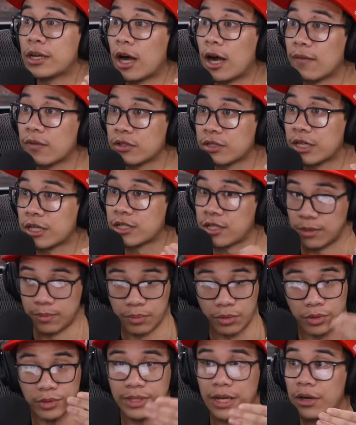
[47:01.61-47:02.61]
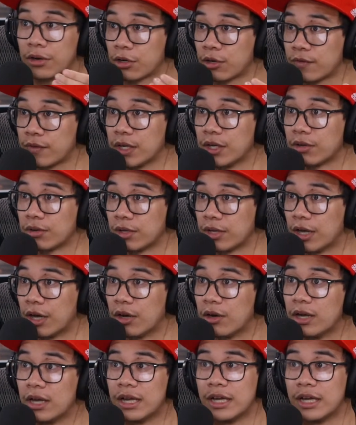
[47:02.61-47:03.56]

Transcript: conversation, pulls out her phone, you know.